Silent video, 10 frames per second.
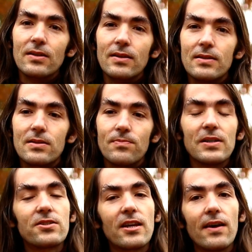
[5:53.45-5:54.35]
It's
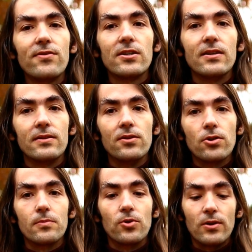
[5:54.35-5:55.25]
much heavier than the
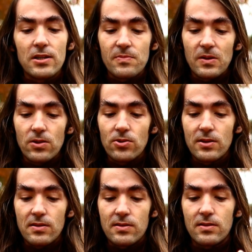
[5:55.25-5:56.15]
normal lens because
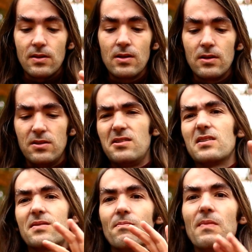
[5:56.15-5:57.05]
it's
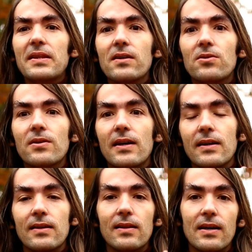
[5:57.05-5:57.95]
just metal
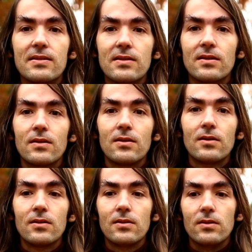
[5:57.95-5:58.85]
and glass.
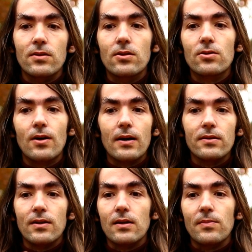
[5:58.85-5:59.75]
No
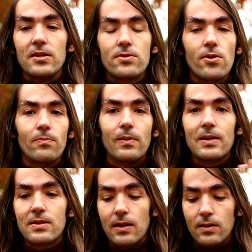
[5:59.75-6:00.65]
other elements, no
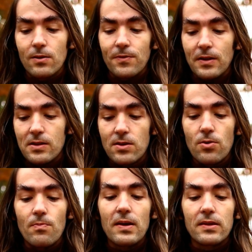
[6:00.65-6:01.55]
plastic, nothing. It's all
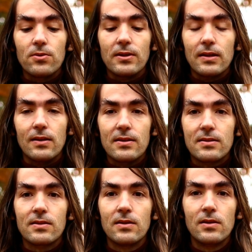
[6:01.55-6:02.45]
metal and glass.